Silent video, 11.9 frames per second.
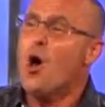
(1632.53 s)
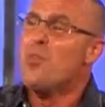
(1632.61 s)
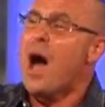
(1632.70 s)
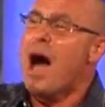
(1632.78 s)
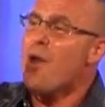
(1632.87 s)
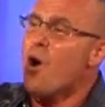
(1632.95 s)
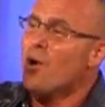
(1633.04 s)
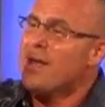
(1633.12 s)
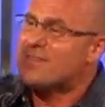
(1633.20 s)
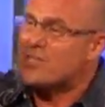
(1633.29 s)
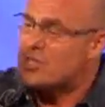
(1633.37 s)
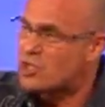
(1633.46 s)
not only
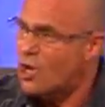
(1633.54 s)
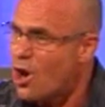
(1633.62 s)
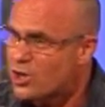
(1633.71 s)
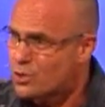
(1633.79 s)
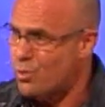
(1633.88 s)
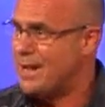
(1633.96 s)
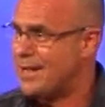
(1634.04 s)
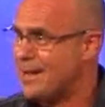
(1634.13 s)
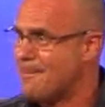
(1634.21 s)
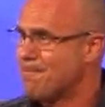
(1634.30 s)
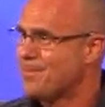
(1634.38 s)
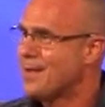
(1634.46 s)
is the church
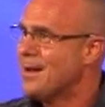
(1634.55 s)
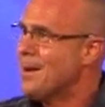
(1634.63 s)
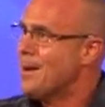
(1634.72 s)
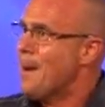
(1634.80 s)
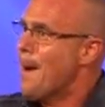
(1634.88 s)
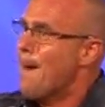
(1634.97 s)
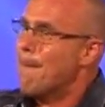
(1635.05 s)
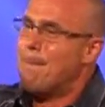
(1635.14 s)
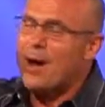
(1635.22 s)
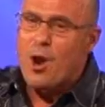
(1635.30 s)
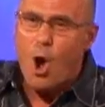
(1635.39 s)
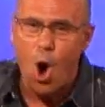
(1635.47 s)
weakened,
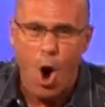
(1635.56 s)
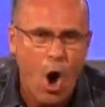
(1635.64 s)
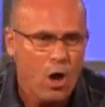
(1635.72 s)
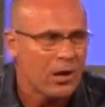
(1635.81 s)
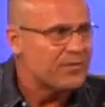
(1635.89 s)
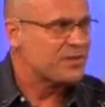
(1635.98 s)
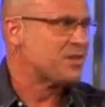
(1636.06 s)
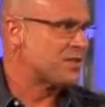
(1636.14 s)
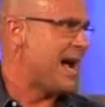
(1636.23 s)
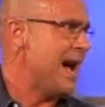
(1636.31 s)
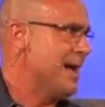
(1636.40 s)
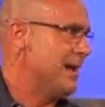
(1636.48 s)
but all of
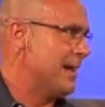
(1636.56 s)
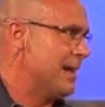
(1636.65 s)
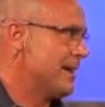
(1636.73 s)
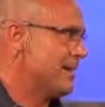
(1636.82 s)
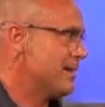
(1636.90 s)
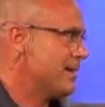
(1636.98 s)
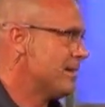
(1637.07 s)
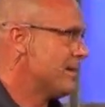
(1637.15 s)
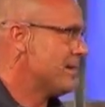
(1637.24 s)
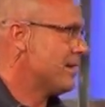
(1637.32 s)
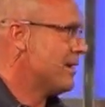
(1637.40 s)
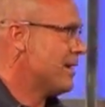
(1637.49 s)
society.
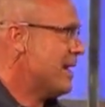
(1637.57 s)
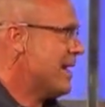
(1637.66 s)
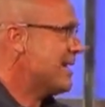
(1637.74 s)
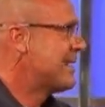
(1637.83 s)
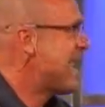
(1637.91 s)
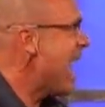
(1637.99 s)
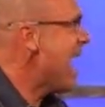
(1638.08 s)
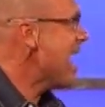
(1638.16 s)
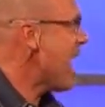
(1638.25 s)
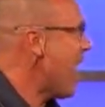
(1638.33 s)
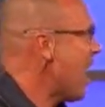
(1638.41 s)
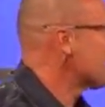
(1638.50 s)

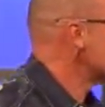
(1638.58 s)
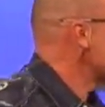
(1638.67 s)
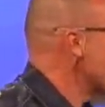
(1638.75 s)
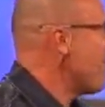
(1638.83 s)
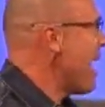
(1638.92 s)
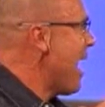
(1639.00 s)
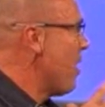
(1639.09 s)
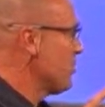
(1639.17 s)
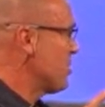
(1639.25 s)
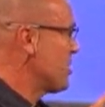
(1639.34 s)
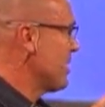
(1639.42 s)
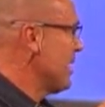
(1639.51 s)
Chaos
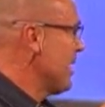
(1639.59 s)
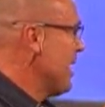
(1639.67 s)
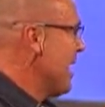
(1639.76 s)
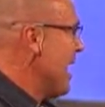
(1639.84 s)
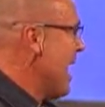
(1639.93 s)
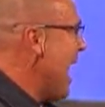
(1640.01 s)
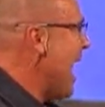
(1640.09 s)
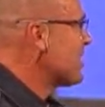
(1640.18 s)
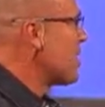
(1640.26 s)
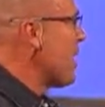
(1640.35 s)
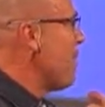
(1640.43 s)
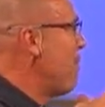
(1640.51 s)
mounts as
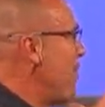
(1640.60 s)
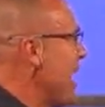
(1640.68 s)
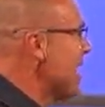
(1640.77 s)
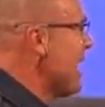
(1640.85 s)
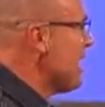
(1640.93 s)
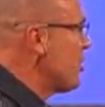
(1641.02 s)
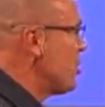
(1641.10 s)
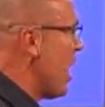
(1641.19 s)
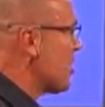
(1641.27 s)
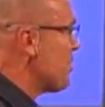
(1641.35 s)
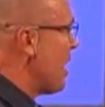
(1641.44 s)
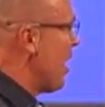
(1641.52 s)
the impending
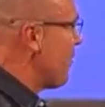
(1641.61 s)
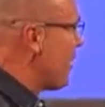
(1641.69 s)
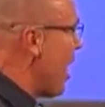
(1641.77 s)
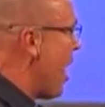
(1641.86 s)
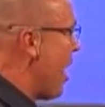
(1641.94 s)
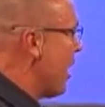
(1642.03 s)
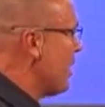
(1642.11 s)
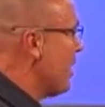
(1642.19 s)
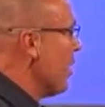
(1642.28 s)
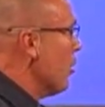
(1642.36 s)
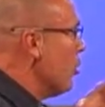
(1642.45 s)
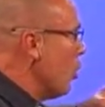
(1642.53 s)
judgment of God
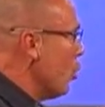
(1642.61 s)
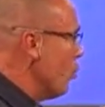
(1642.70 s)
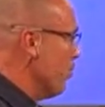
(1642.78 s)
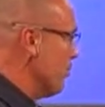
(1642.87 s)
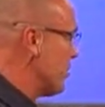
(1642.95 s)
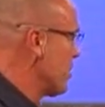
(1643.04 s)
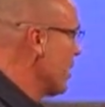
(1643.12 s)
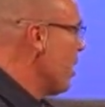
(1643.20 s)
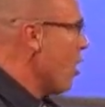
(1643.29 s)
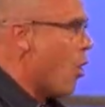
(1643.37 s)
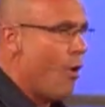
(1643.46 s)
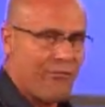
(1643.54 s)
looms
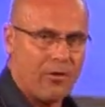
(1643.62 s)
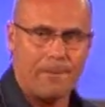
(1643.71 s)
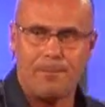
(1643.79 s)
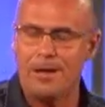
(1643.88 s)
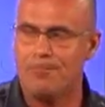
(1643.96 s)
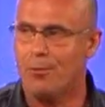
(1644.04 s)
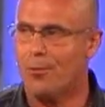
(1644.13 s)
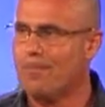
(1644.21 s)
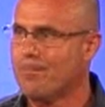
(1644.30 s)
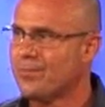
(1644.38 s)
over a people.